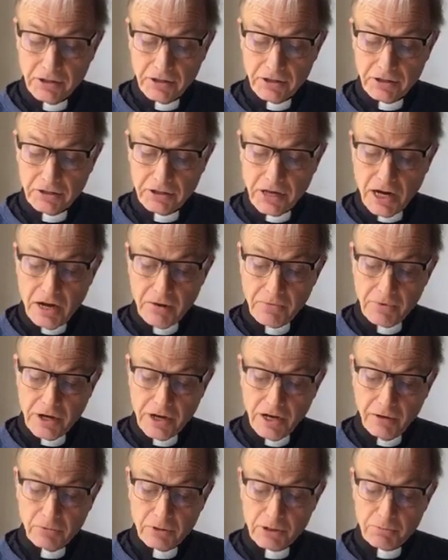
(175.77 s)
And down
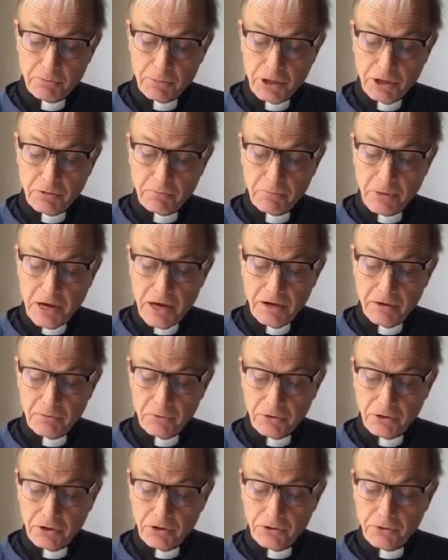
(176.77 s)
there was Big Ben
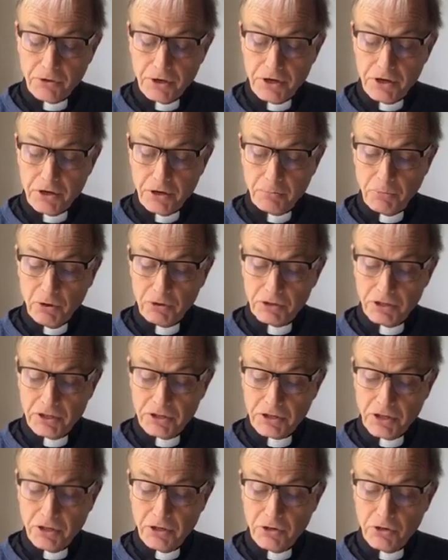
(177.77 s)
with a grin upon
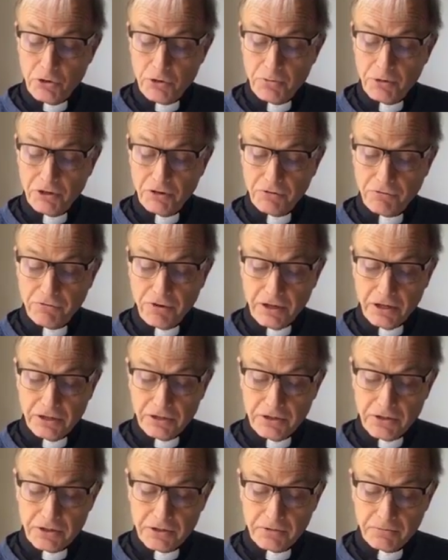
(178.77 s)
his illumined
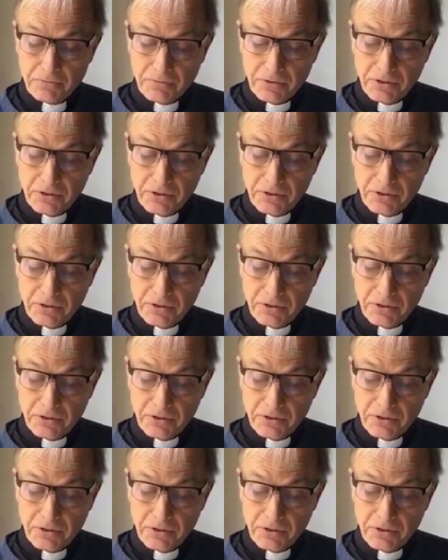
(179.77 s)
face.